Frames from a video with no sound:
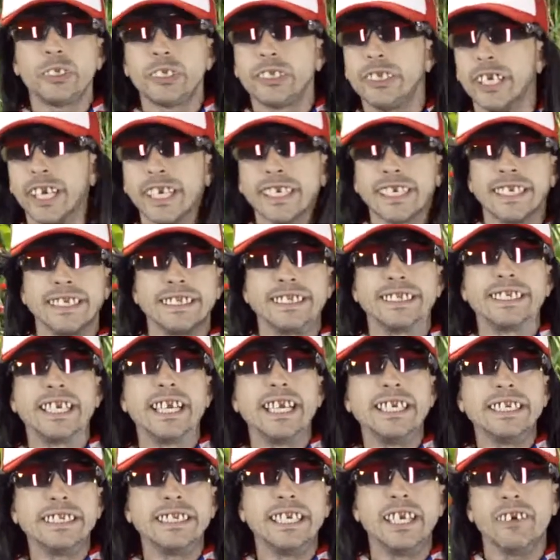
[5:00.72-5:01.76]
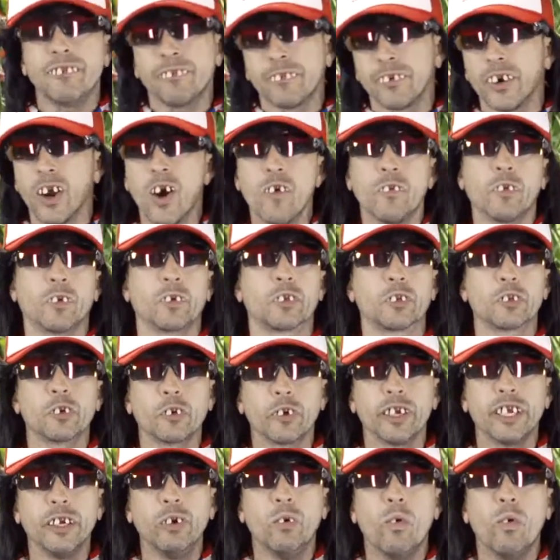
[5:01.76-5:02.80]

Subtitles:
stuck in cheese dip for over 3